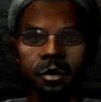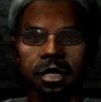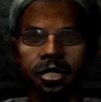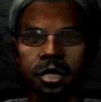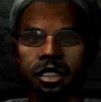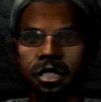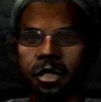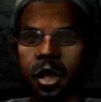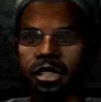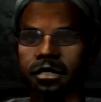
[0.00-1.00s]
When you're in the
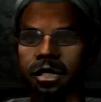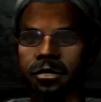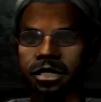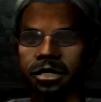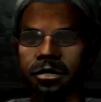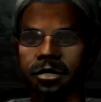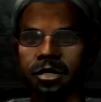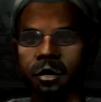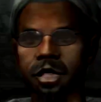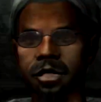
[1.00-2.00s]
good fight,
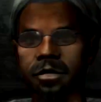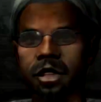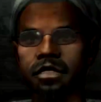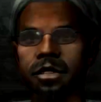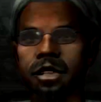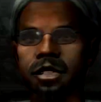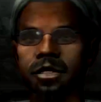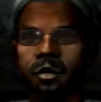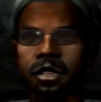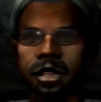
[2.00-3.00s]
you gotta give it all
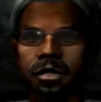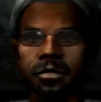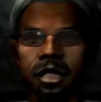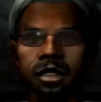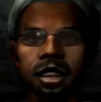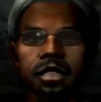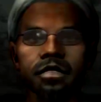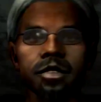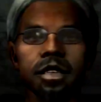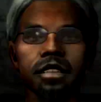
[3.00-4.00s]
you got and
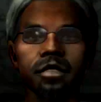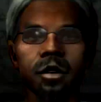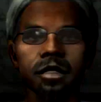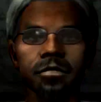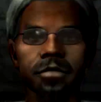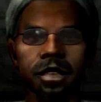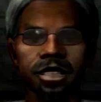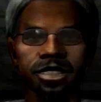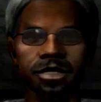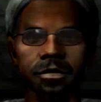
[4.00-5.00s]
never ever hold back.